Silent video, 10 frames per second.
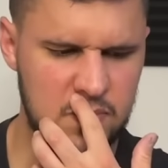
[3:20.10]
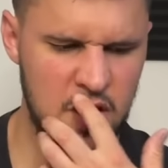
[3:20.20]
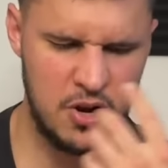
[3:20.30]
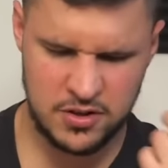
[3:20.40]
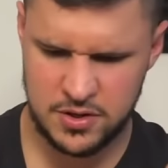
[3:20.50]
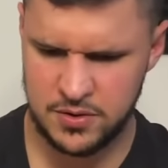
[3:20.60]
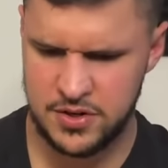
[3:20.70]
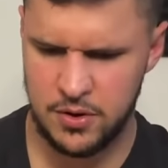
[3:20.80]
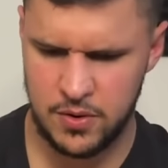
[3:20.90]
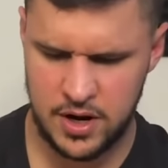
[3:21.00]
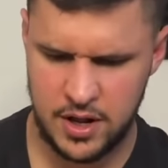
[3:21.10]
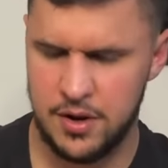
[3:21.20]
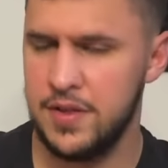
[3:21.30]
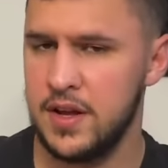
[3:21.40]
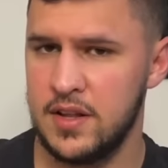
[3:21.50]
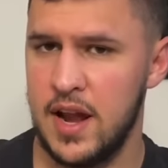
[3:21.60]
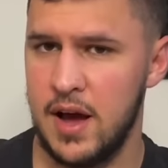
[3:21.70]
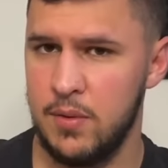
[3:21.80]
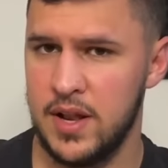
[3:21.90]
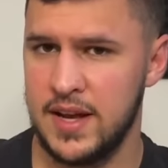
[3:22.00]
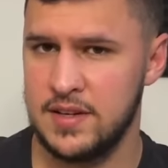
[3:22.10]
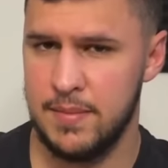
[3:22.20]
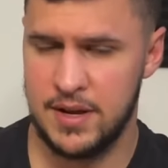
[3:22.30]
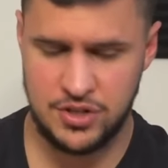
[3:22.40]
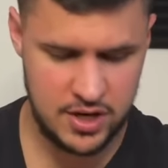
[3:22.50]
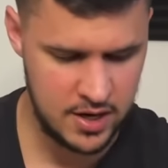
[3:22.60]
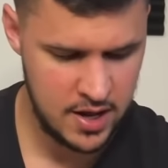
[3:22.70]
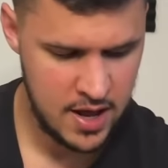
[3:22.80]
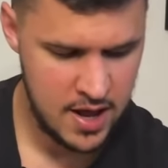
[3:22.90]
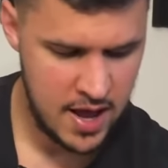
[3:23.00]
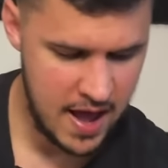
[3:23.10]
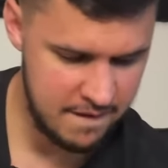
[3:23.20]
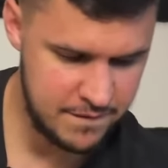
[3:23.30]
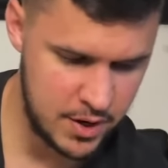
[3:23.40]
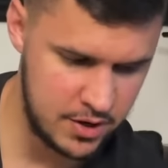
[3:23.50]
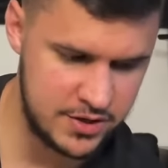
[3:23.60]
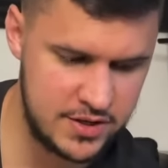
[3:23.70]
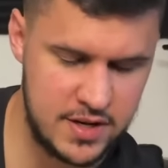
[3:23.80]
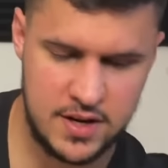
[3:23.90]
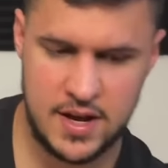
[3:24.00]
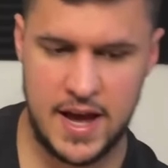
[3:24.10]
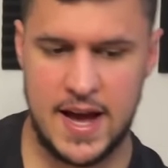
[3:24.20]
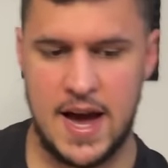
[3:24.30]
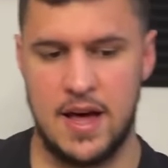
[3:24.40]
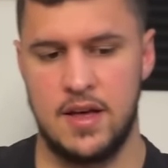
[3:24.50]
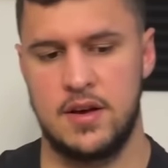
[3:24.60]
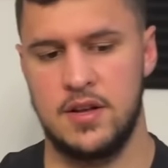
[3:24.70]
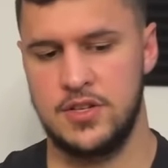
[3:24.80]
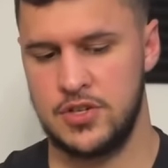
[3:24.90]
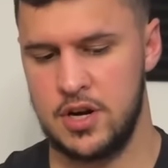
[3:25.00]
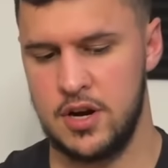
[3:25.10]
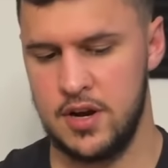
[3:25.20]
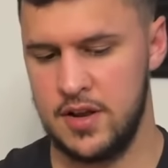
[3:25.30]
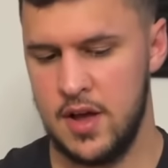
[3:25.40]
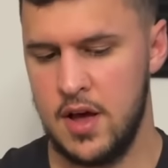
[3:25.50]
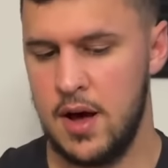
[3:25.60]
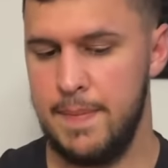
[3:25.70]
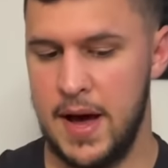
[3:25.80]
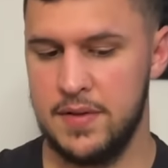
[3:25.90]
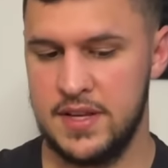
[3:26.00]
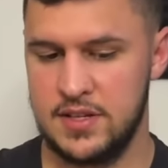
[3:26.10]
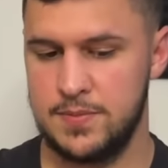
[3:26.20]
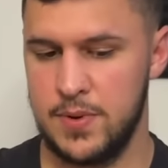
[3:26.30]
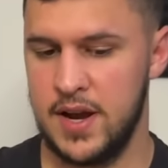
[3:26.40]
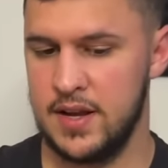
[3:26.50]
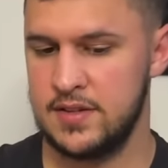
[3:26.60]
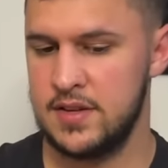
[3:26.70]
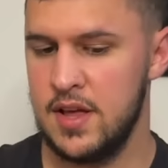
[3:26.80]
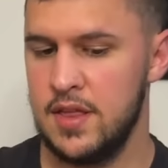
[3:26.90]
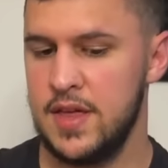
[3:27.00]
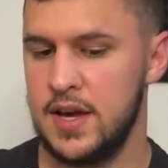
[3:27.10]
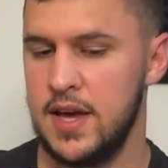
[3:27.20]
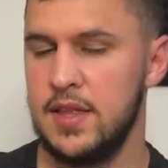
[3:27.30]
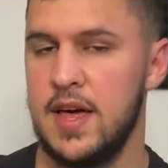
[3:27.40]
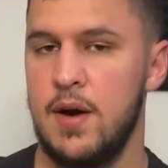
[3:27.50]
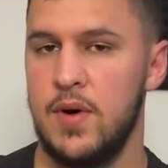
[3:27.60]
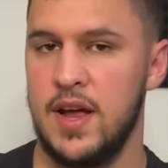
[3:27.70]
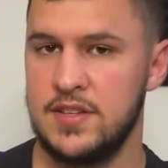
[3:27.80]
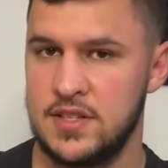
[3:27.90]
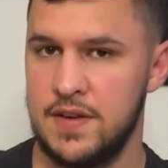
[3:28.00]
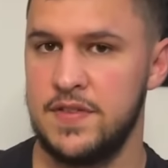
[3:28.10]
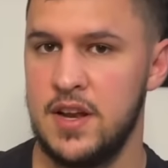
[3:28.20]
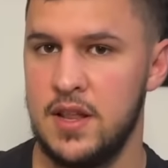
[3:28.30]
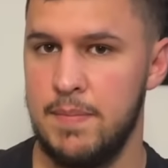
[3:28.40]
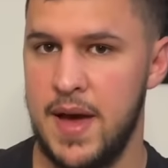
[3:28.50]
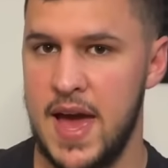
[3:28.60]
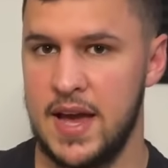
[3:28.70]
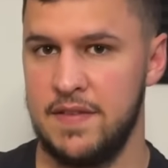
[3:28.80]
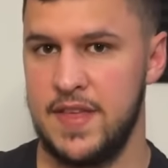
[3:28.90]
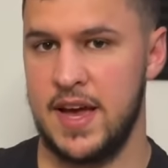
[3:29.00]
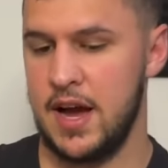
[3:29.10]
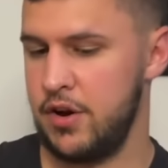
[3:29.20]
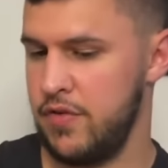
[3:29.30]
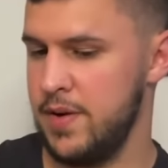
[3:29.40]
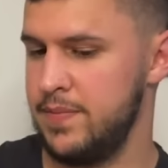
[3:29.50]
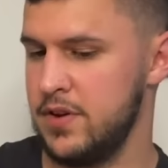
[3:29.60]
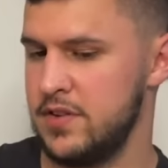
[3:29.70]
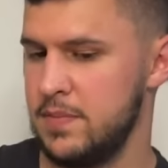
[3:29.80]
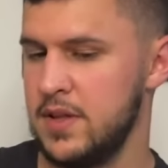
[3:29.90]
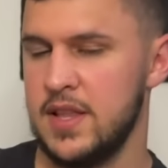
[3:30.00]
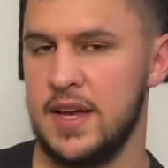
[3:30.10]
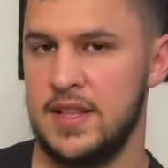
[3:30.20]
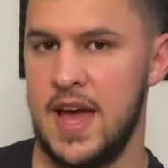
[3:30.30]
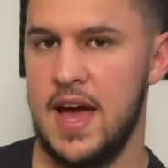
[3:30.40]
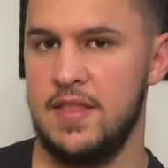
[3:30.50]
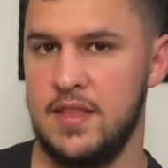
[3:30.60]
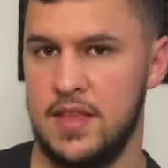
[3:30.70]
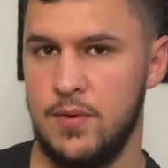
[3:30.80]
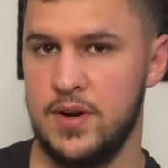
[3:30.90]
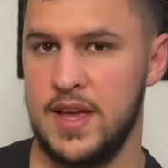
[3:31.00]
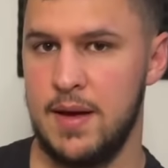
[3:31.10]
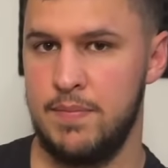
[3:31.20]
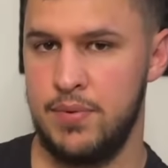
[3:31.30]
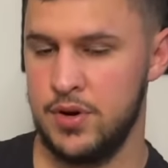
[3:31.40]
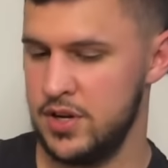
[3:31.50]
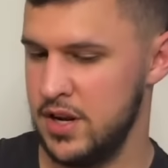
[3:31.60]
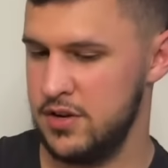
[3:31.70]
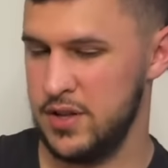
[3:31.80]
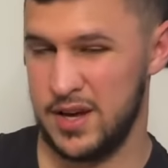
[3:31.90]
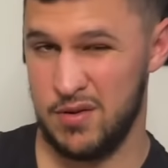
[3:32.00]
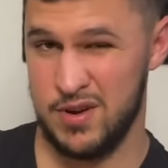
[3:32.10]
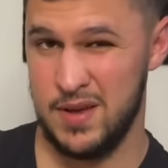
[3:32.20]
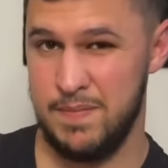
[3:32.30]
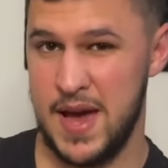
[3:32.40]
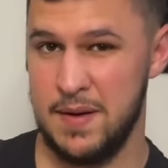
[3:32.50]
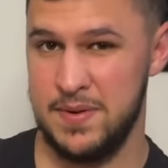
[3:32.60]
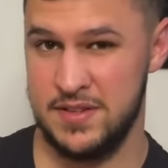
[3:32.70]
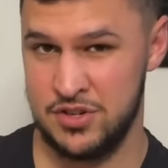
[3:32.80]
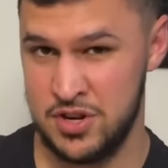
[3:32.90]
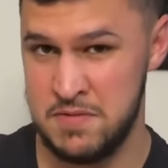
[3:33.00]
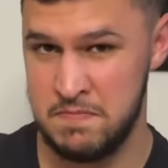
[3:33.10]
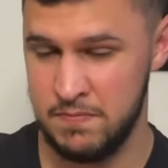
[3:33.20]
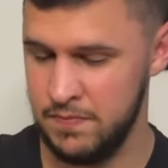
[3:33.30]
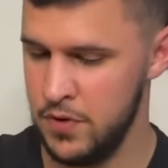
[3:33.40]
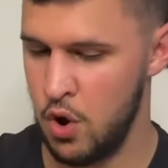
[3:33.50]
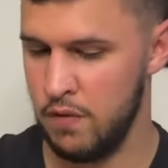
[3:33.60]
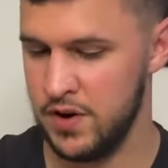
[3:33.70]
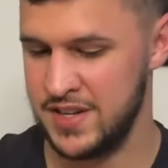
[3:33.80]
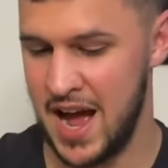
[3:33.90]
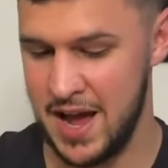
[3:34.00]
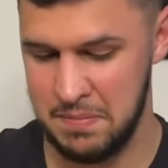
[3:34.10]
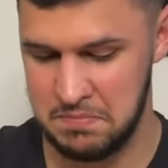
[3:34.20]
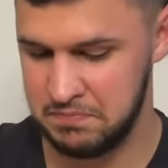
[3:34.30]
also, too, another thing that I would like to mention, at first I got concerned about these springs, thinking that when I stuffed it in the bag, if they got crimped or something like that, that they would get put into like a really bad position over time.